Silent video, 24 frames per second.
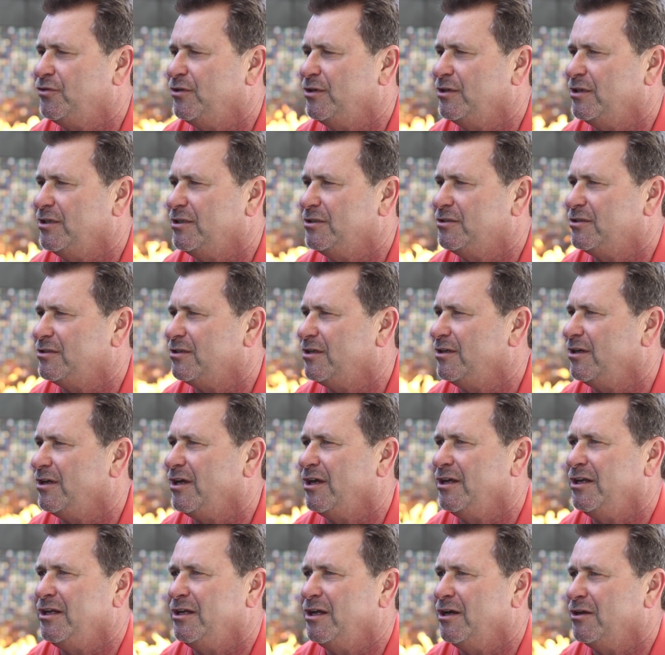feelings
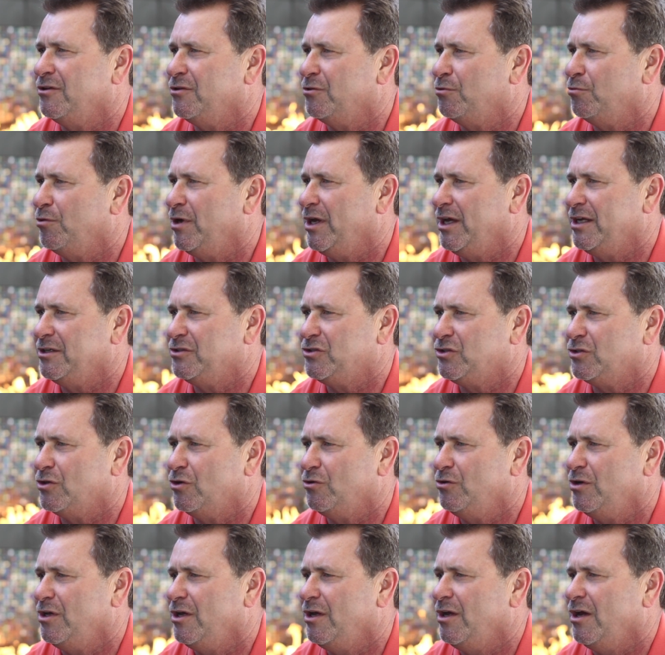any other way.
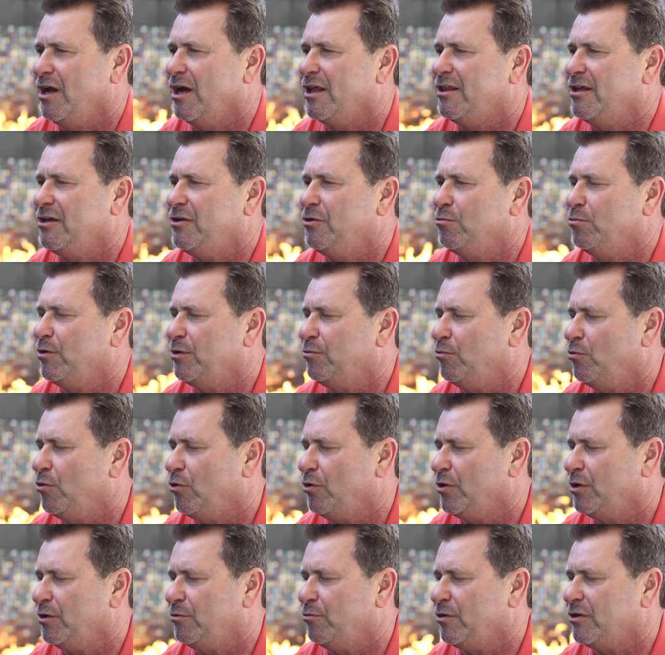So I think you're
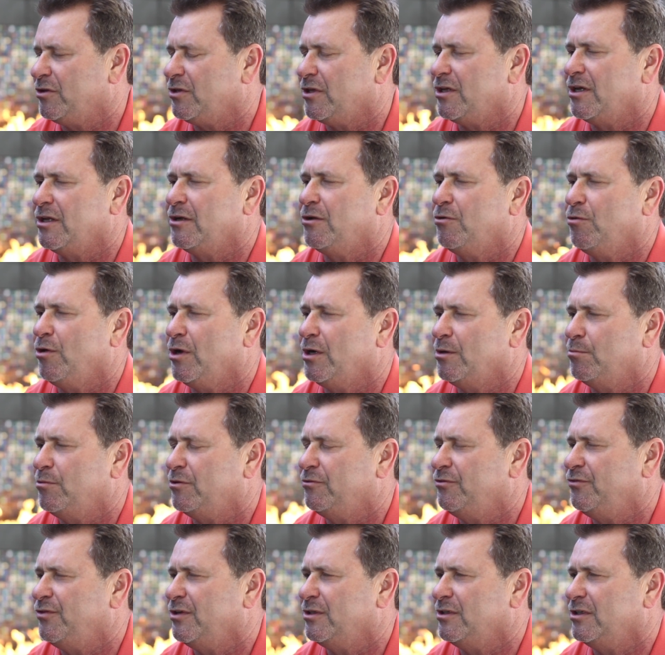rewarded with
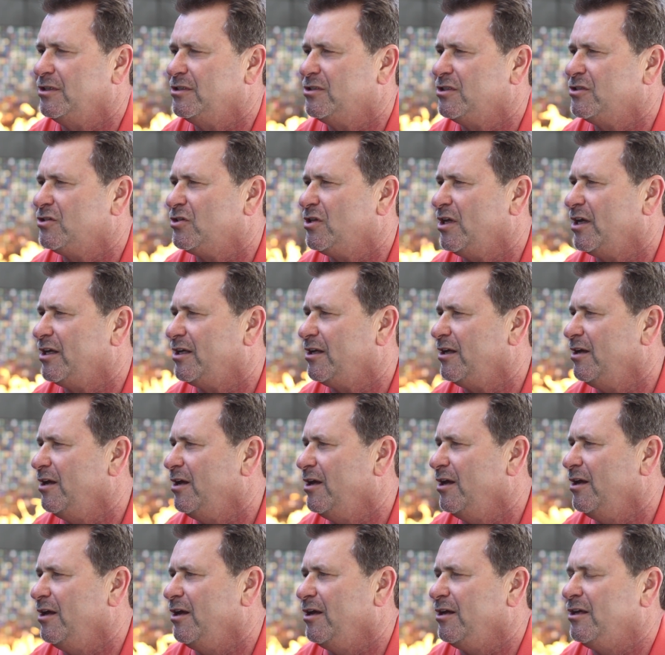incredible feelings. It's like
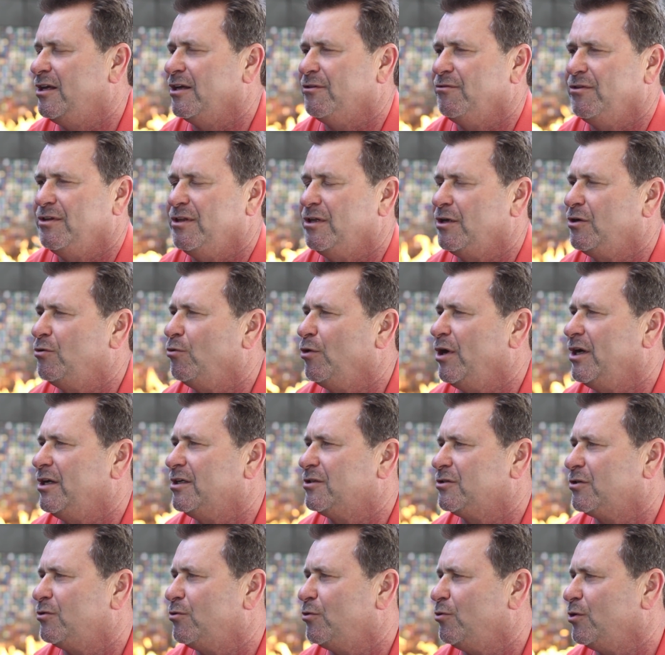giving the
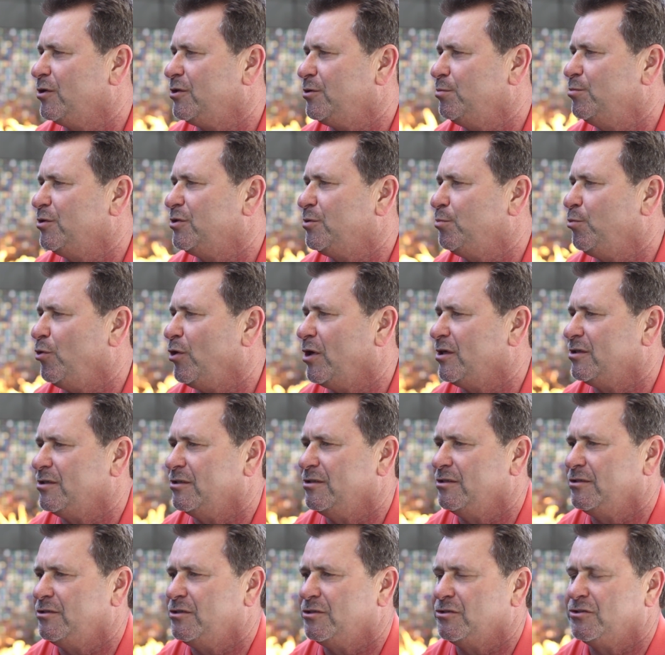greatest Christmas
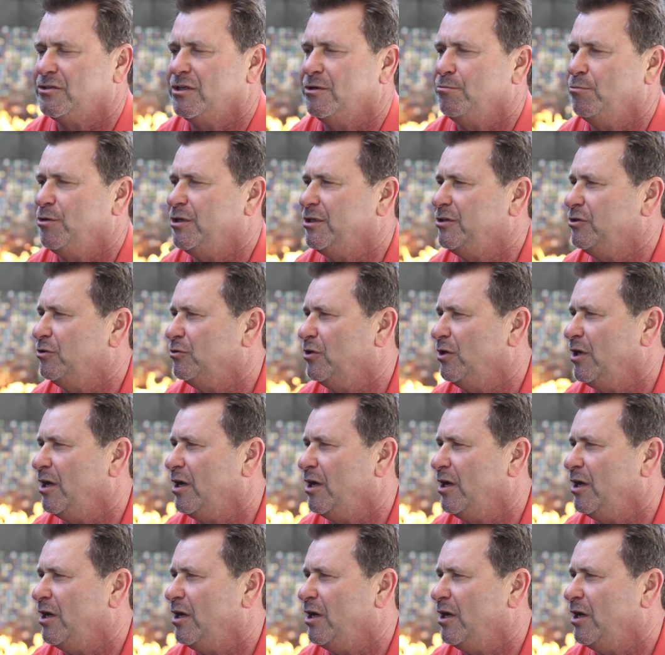present to someone you